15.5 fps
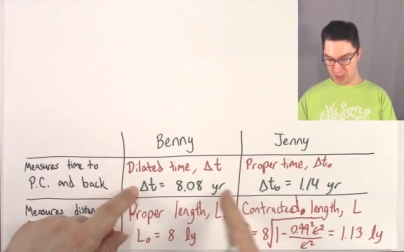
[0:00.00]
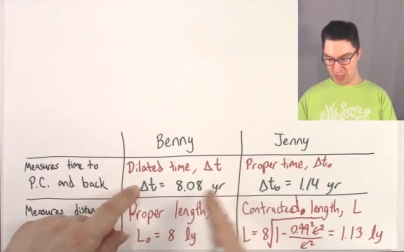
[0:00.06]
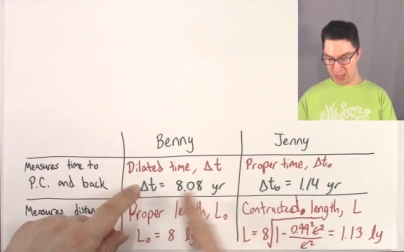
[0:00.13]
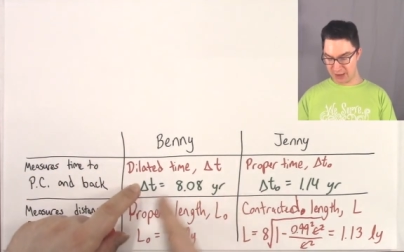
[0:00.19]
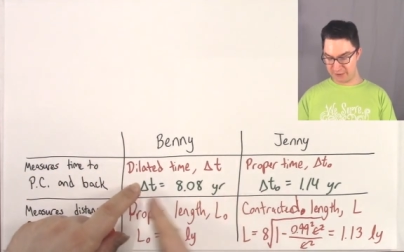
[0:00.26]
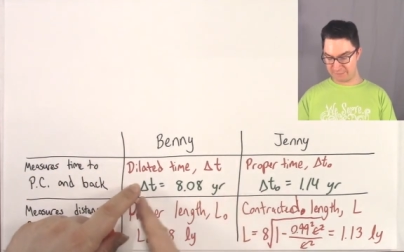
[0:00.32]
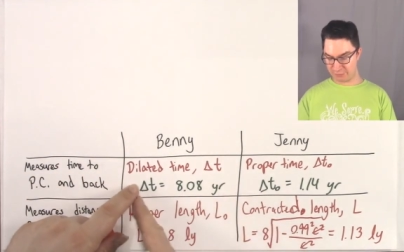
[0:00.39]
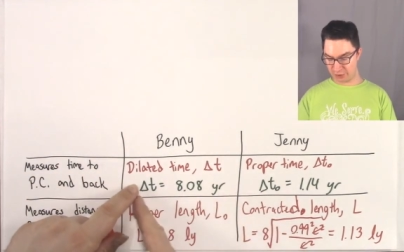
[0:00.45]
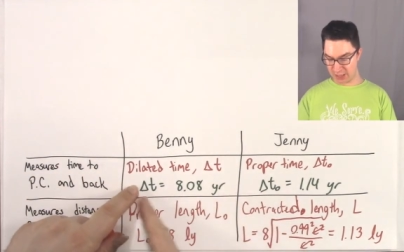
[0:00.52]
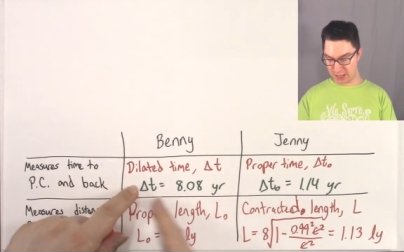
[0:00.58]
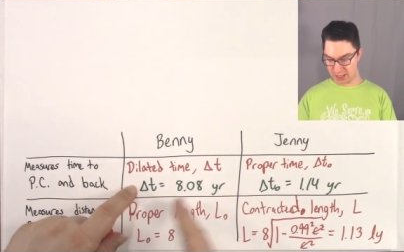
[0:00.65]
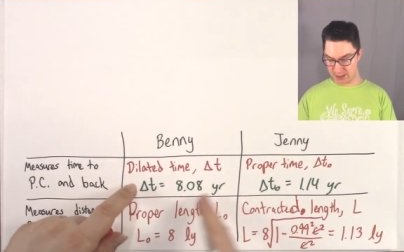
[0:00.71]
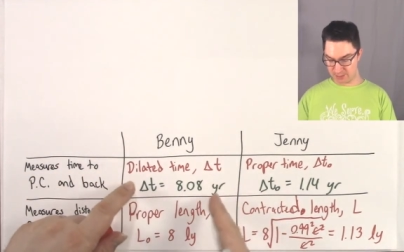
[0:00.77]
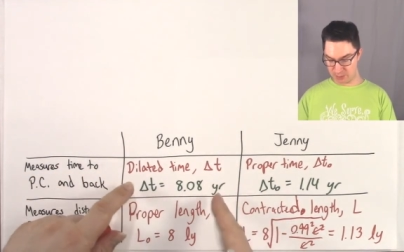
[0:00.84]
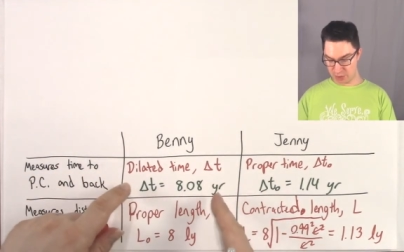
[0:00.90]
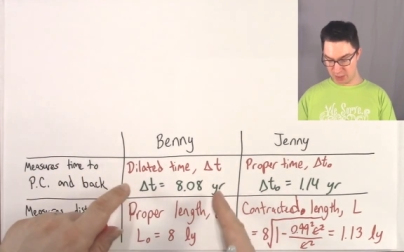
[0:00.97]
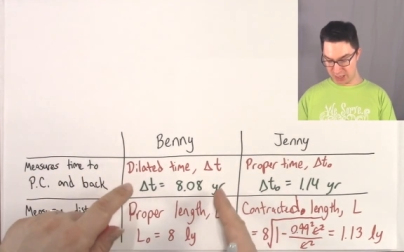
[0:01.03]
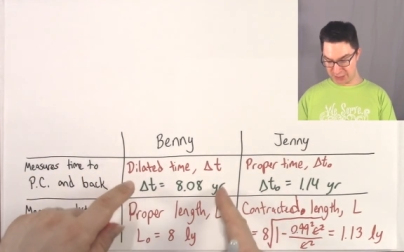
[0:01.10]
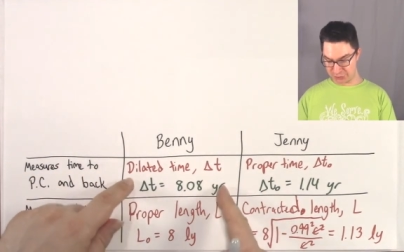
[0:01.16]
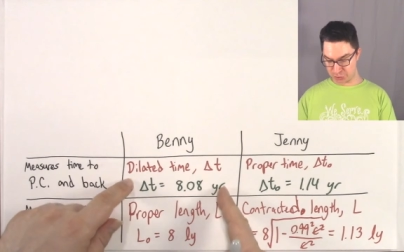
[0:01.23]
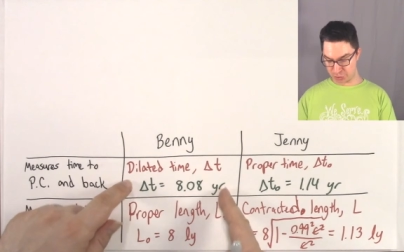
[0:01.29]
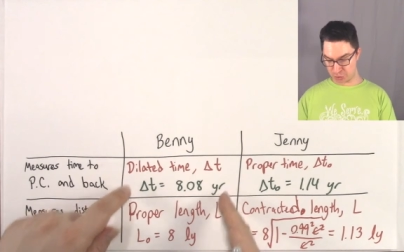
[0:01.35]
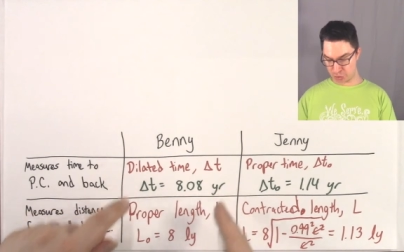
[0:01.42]
and for him, it
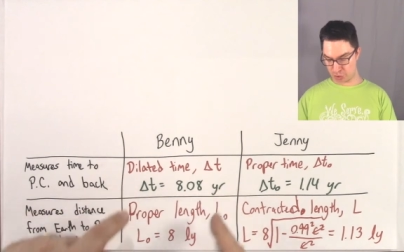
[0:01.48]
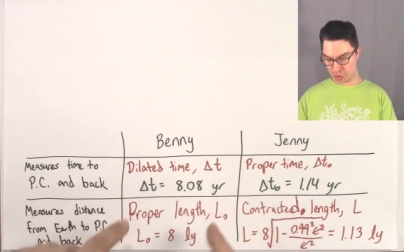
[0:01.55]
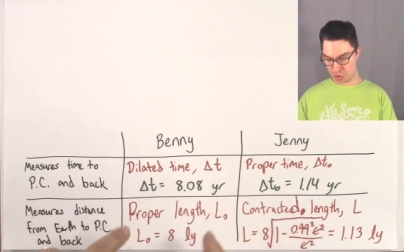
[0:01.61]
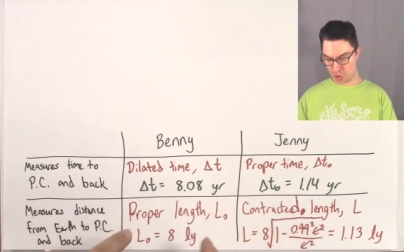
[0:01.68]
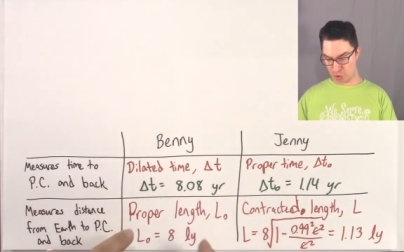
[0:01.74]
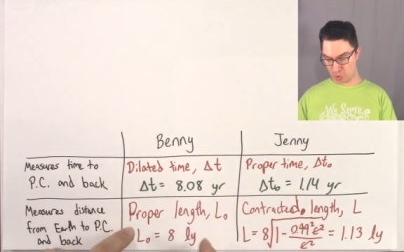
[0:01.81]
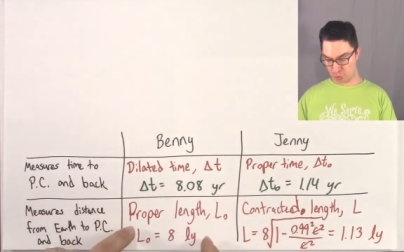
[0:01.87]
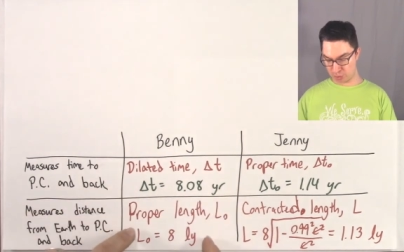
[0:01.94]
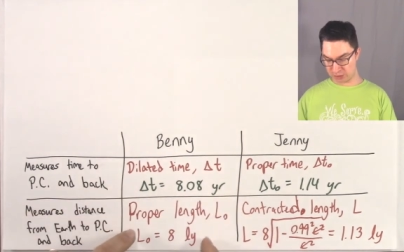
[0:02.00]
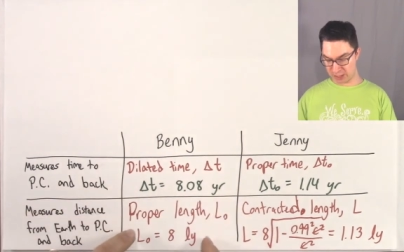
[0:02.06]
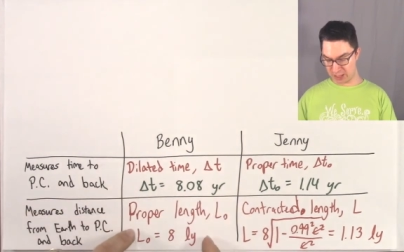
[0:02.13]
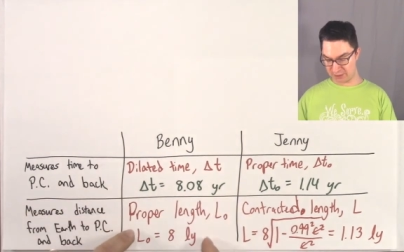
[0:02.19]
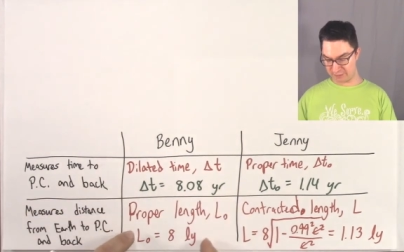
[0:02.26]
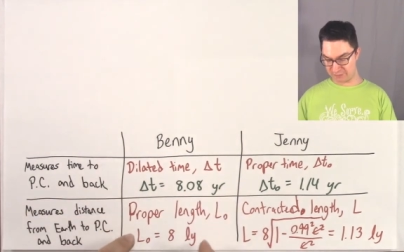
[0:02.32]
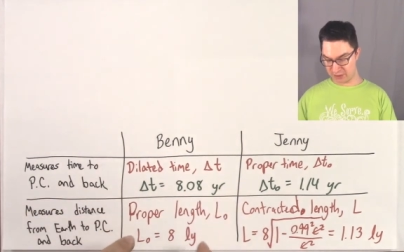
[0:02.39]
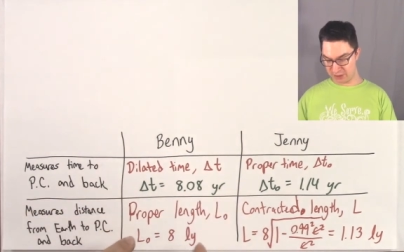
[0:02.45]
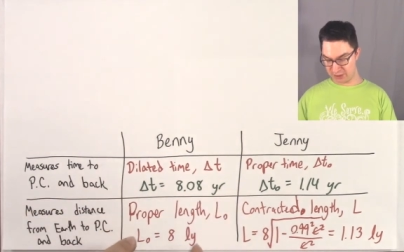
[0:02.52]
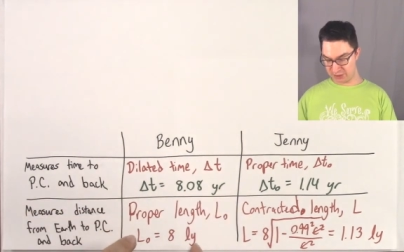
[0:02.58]
took her a whole lot of